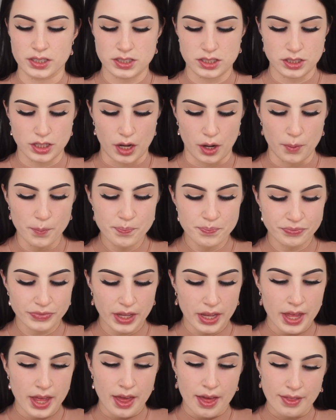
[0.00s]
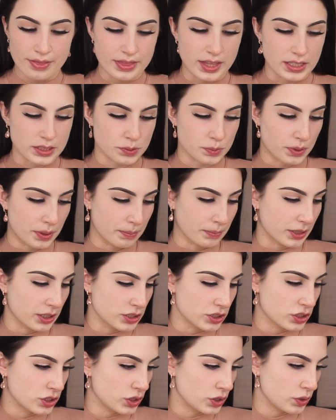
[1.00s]
So that's what I'm going
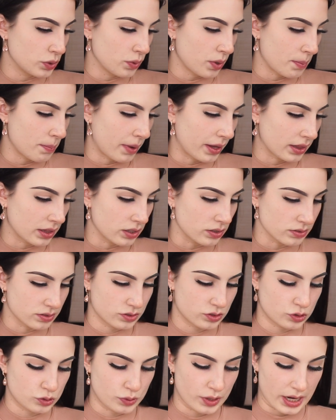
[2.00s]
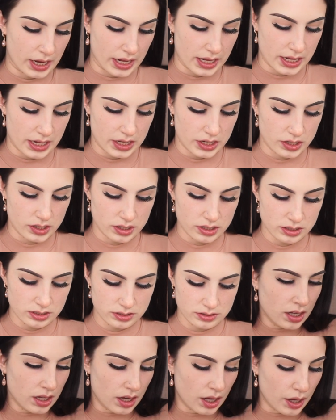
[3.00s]
to do on my little tray here.
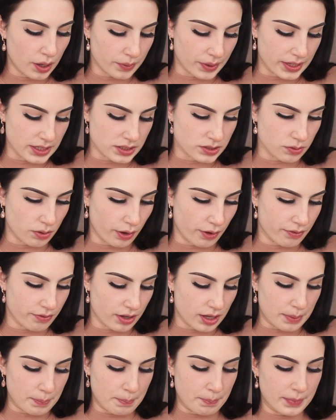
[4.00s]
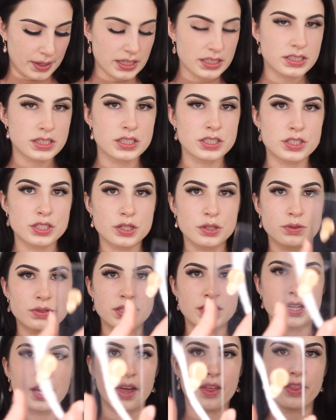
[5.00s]
Okay, so I've mixed the two
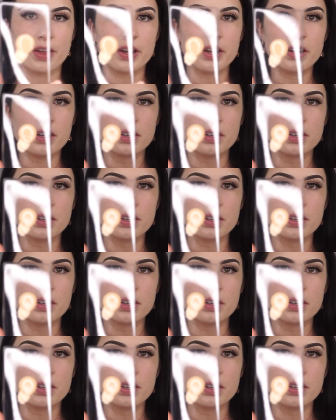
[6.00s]
together.